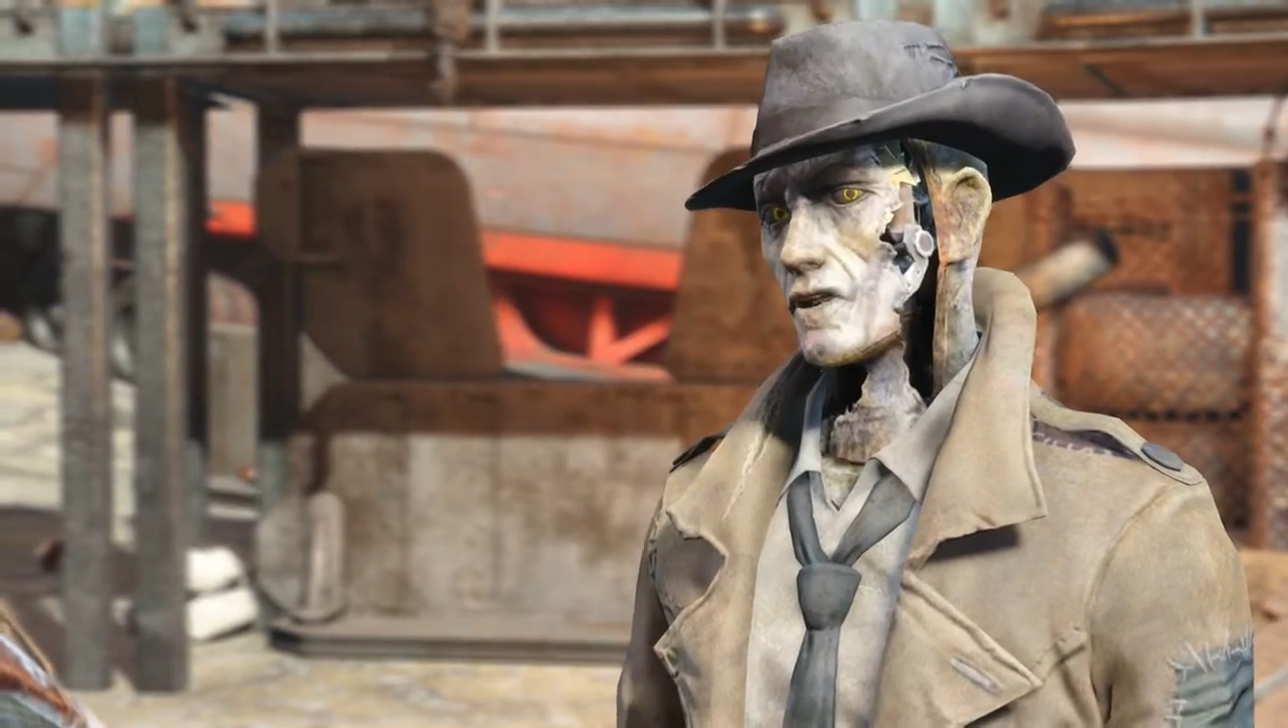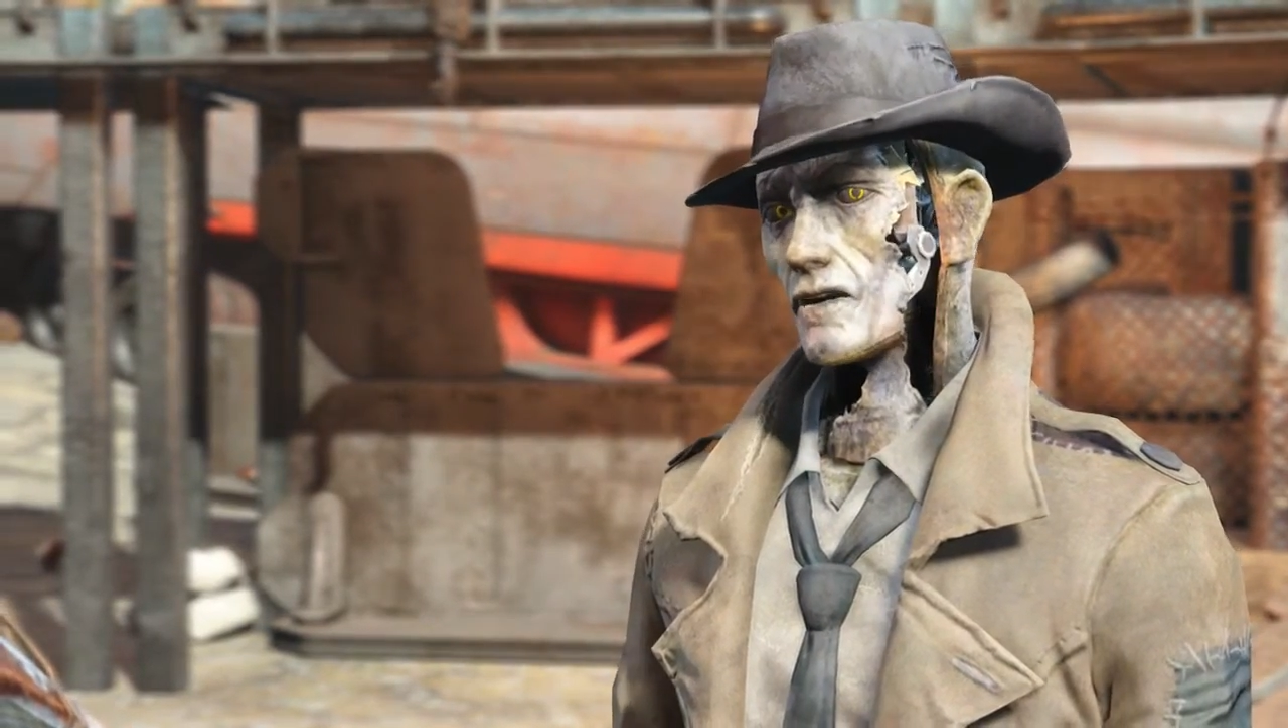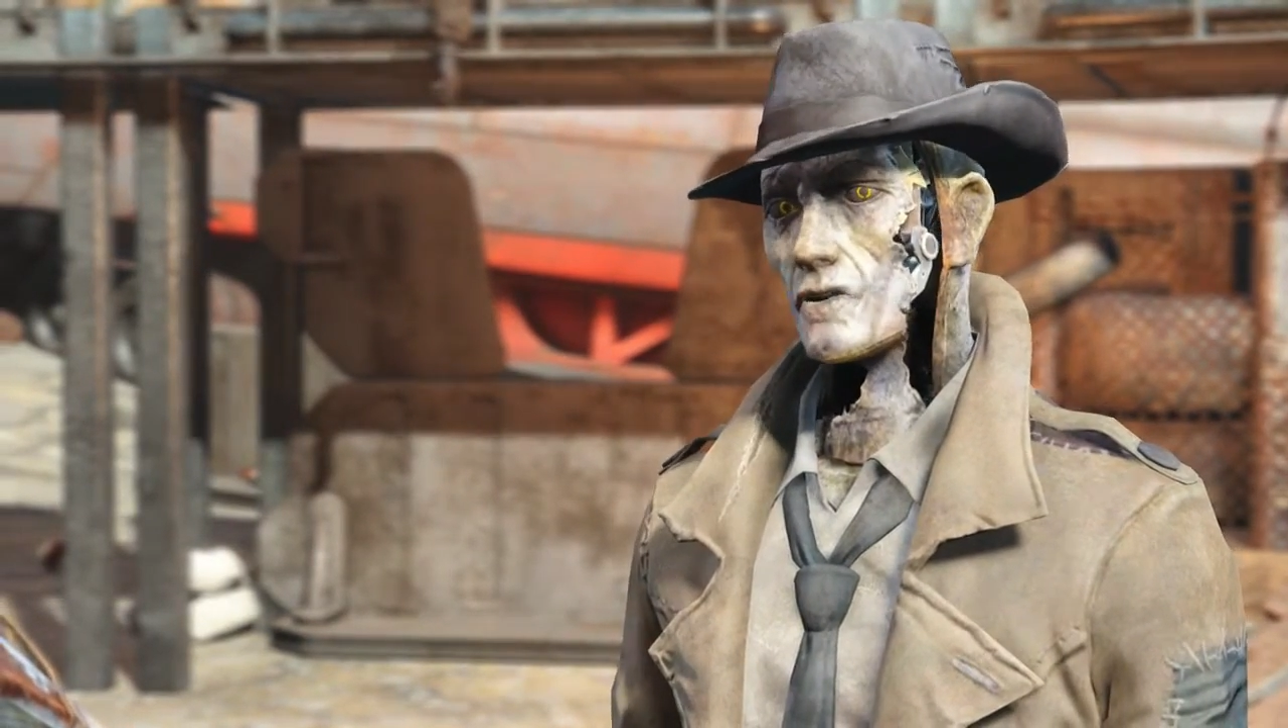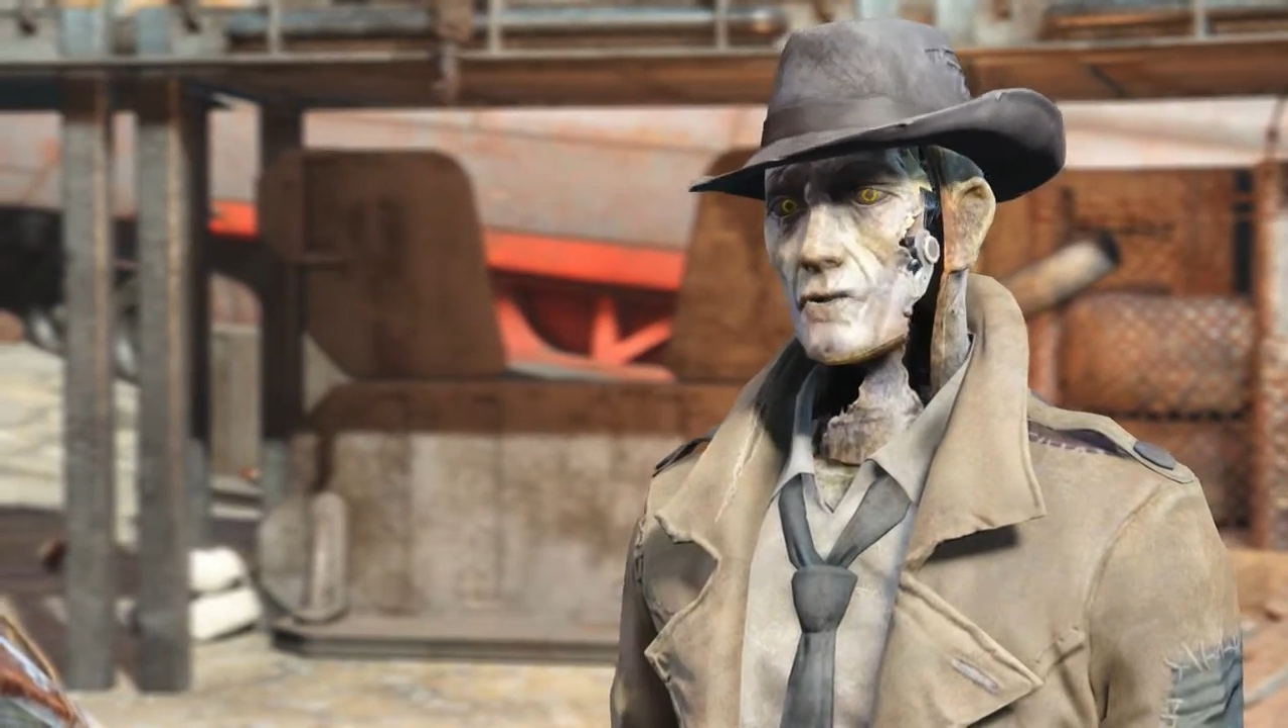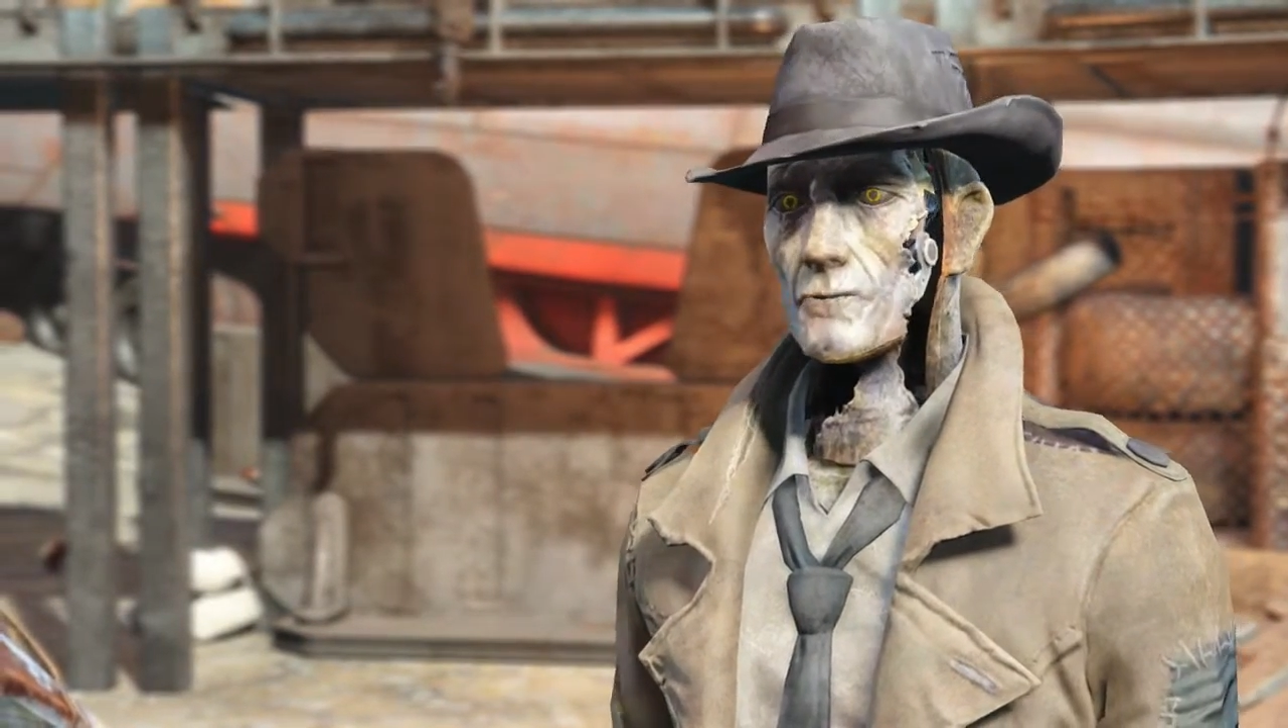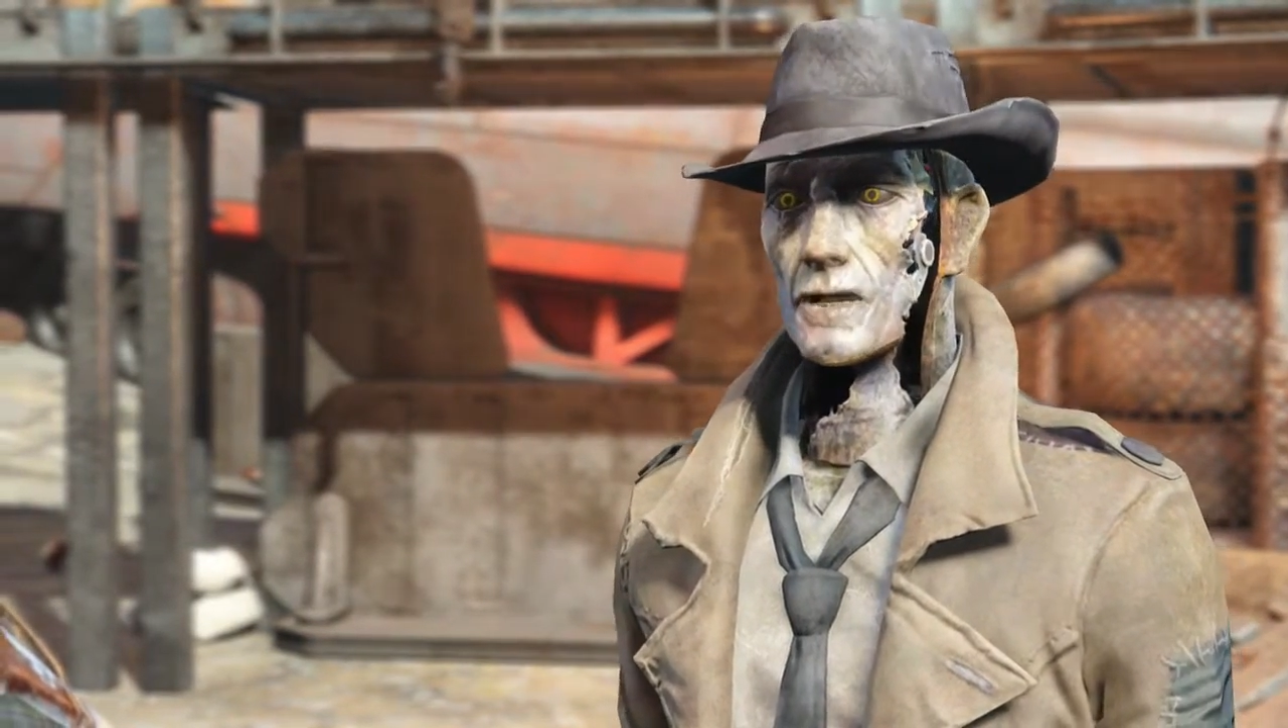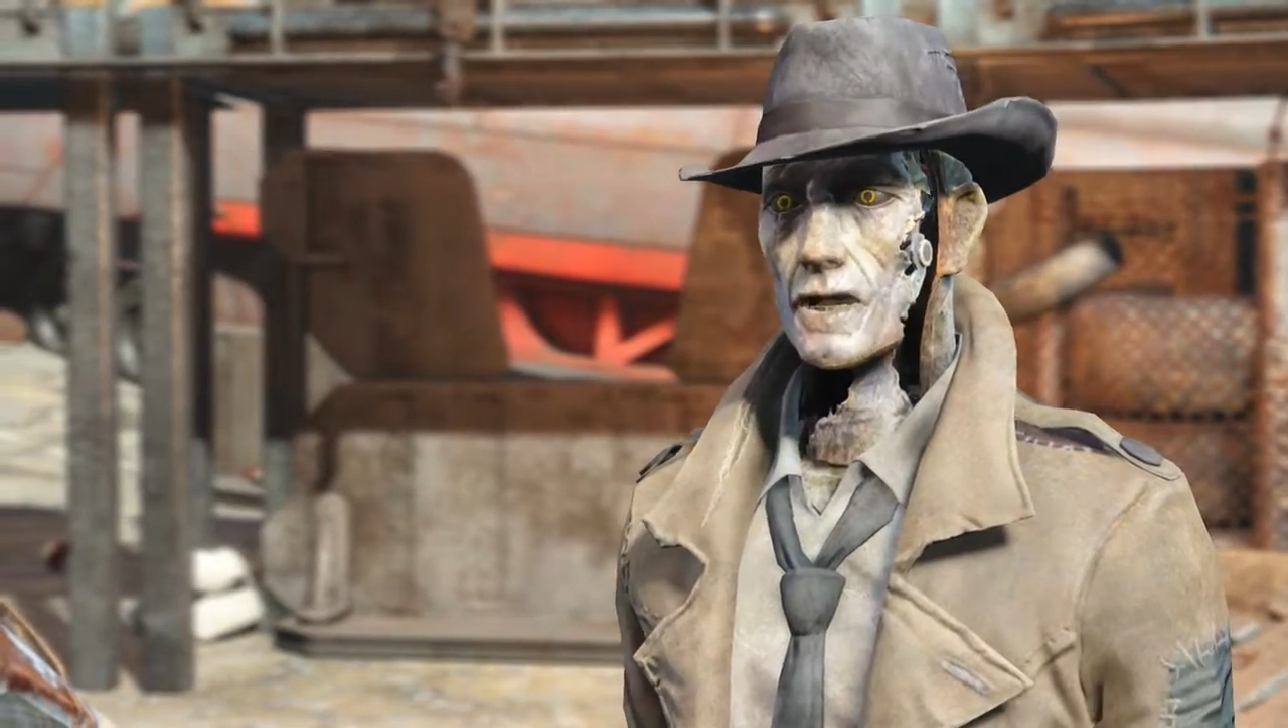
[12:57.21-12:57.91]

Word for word: with a new